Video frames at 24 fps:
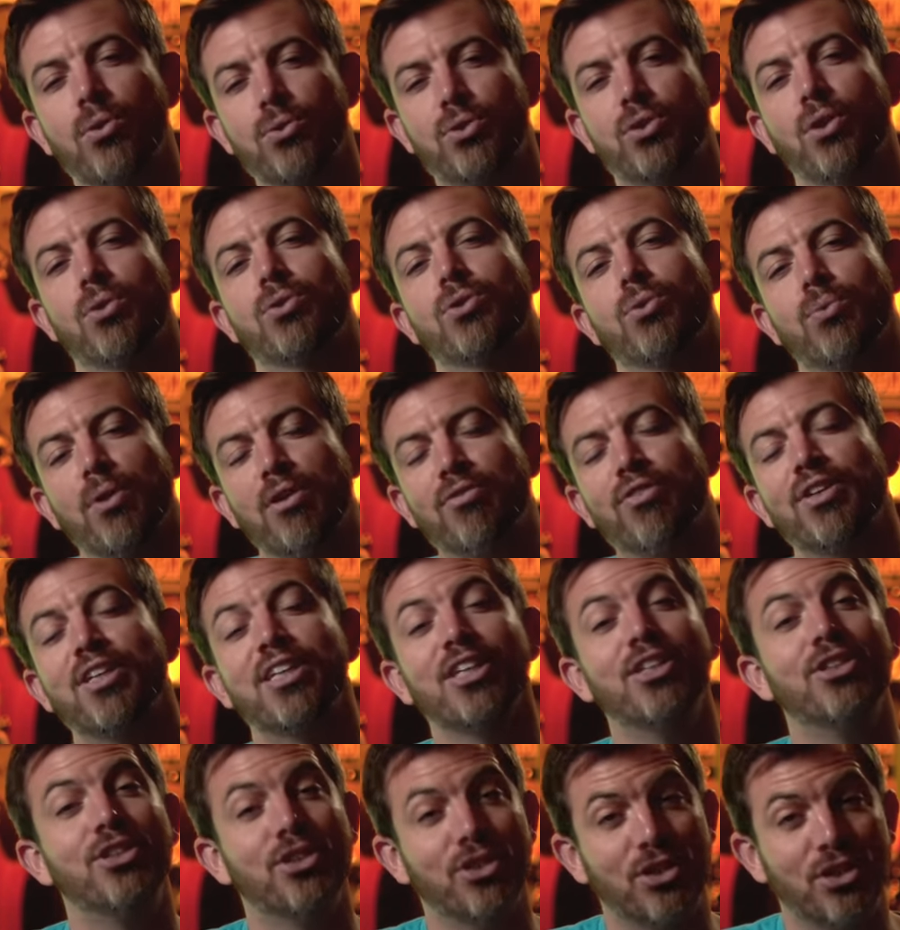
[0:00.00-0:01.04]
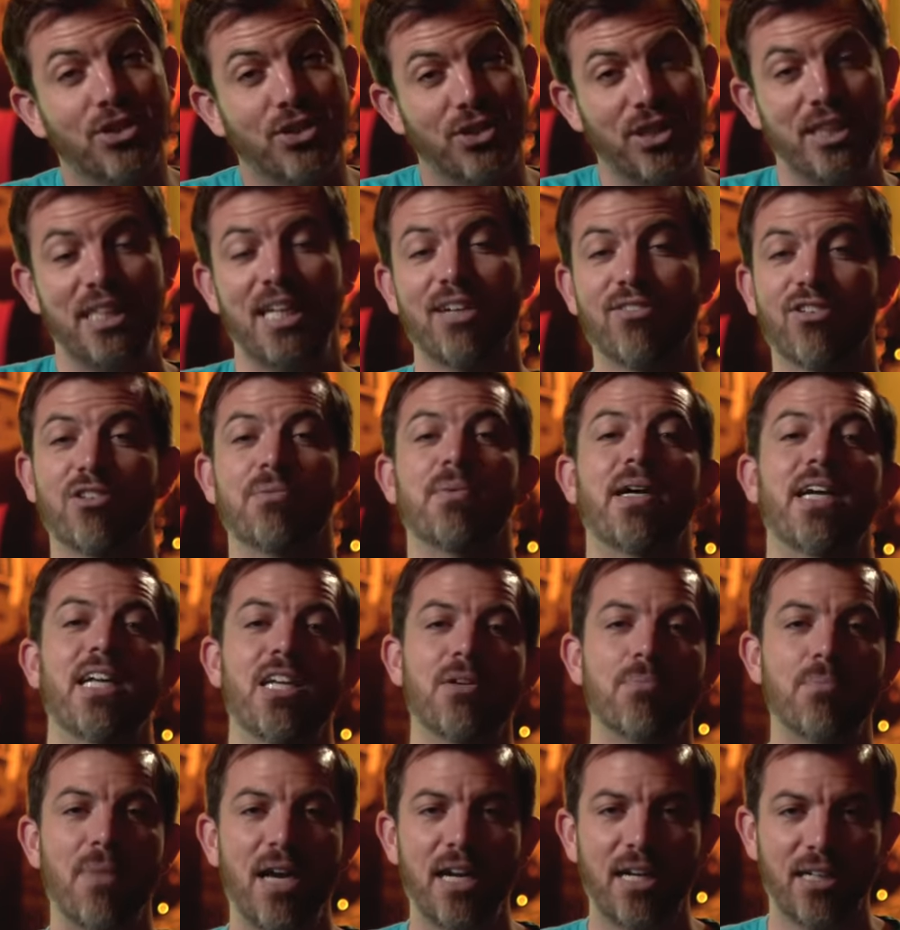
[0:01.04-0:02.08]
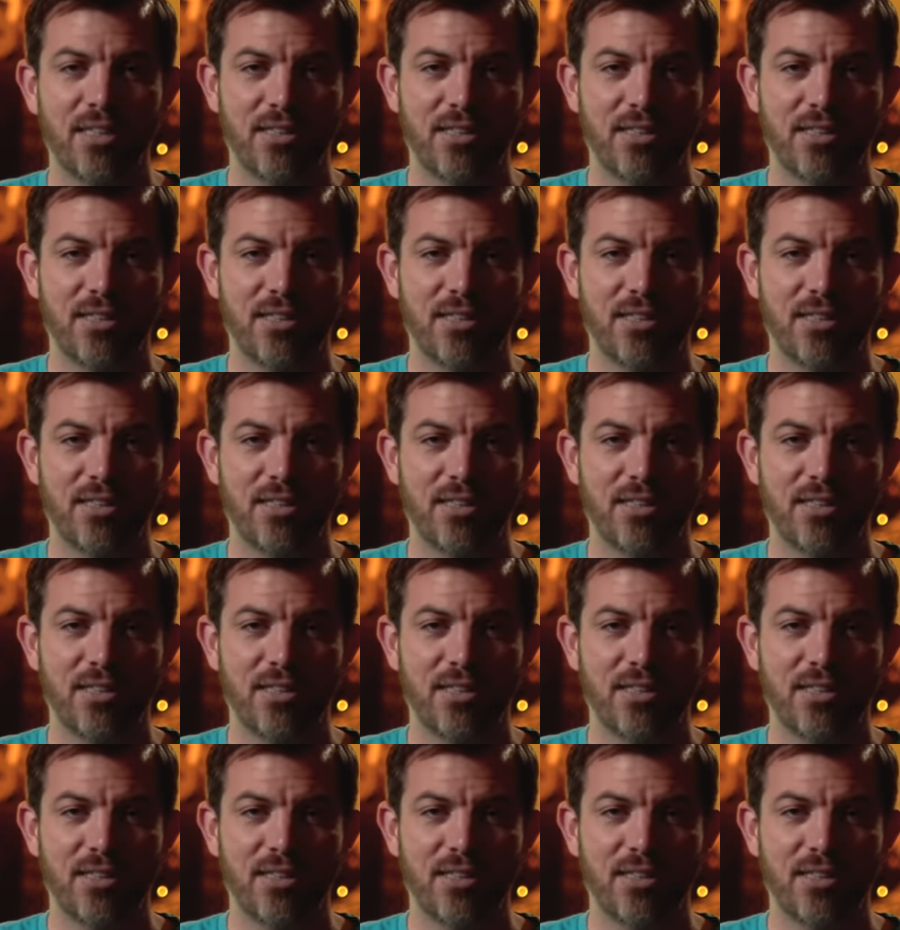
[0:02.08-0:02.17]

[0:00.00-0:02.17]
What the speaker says: so terrific just to see everybody make